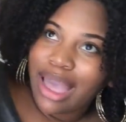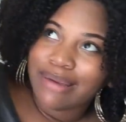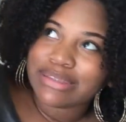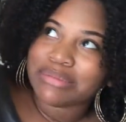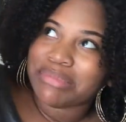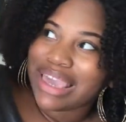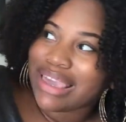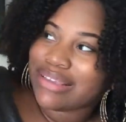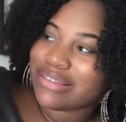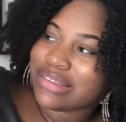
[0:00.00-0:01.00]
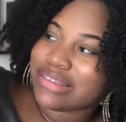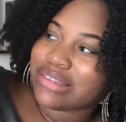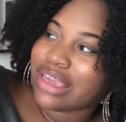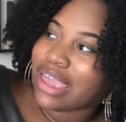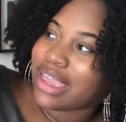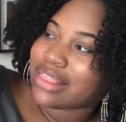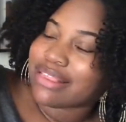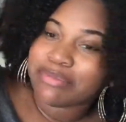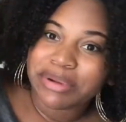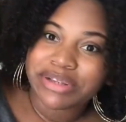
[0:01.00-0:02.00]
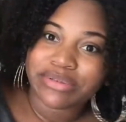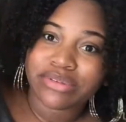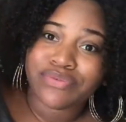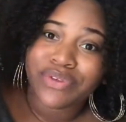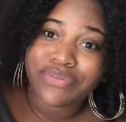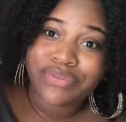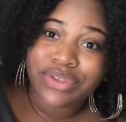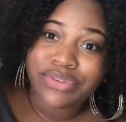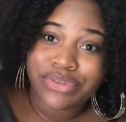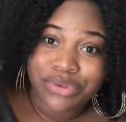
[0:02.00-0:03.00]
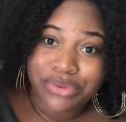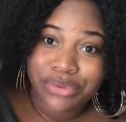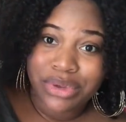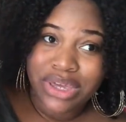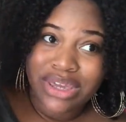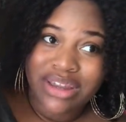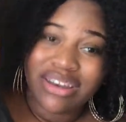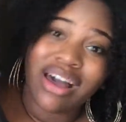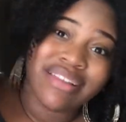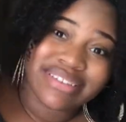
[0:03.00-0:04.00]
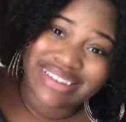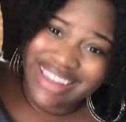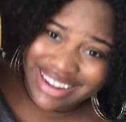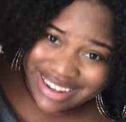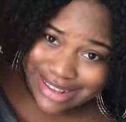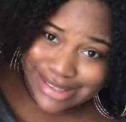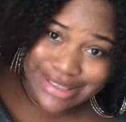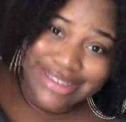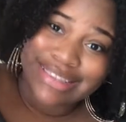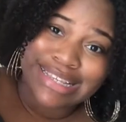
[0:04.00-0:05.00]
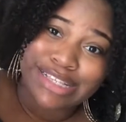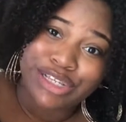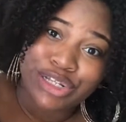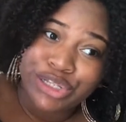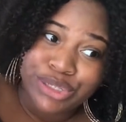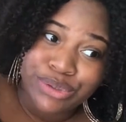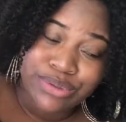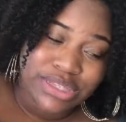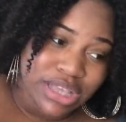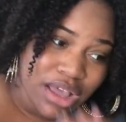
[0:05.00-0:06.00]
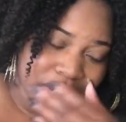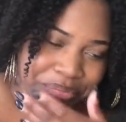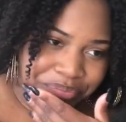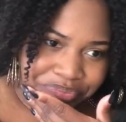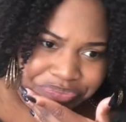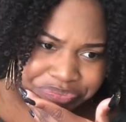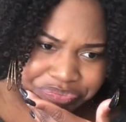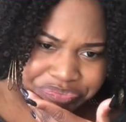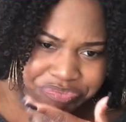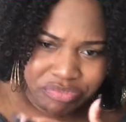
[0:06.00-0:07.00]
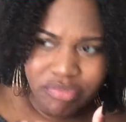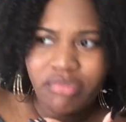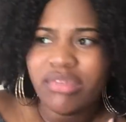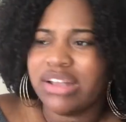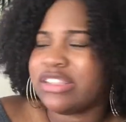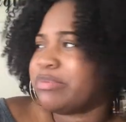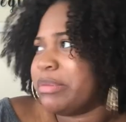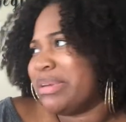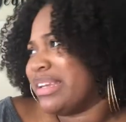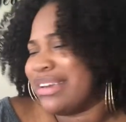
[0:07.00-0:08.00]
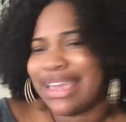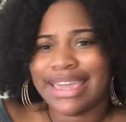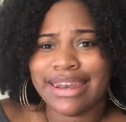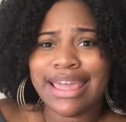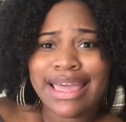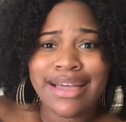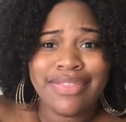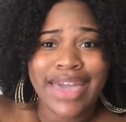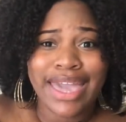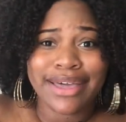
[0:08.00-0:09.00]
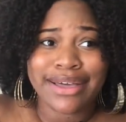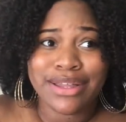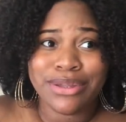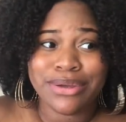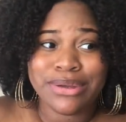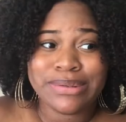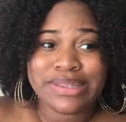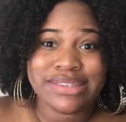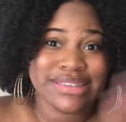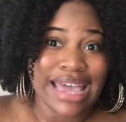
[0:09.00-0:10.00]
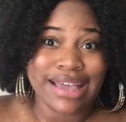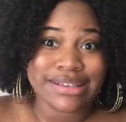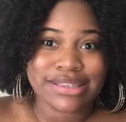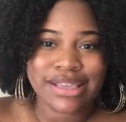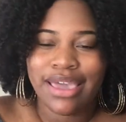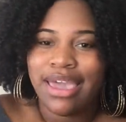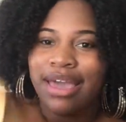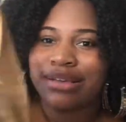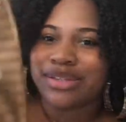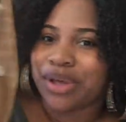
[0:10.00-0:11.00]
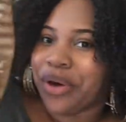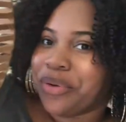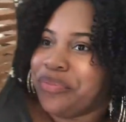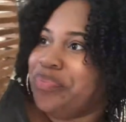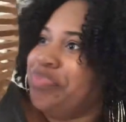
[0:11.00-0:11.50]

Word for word: I was amazed. And this purse was $52.99, and that includes, um, just bit my tongue again. That includes tax. So,